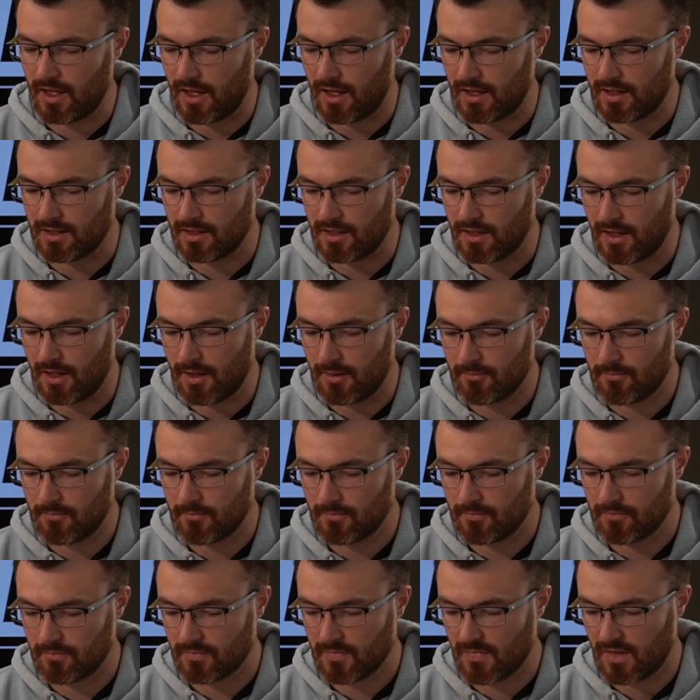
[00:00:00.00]
and
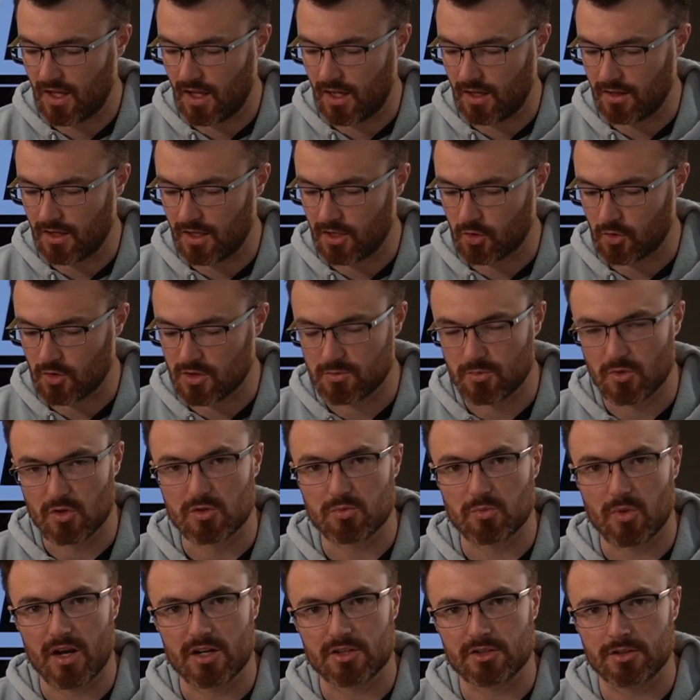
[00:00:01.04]
increase
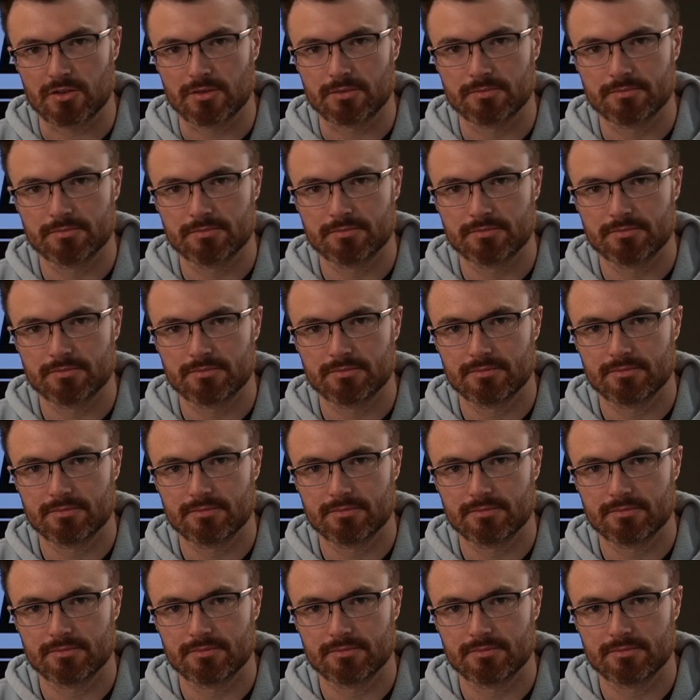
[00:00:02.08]
boost pressure.